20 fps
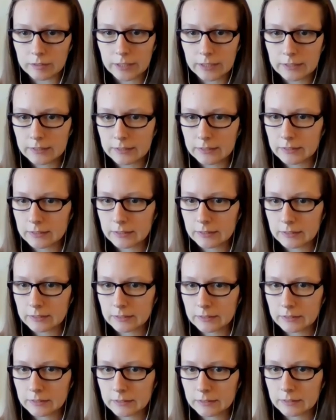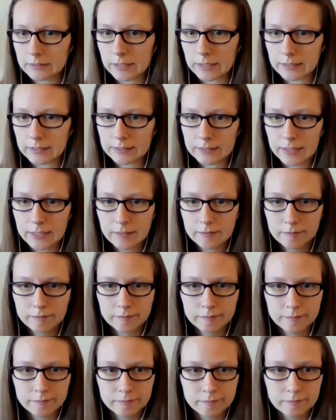All right, next
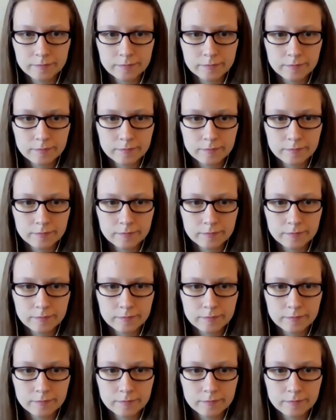slide.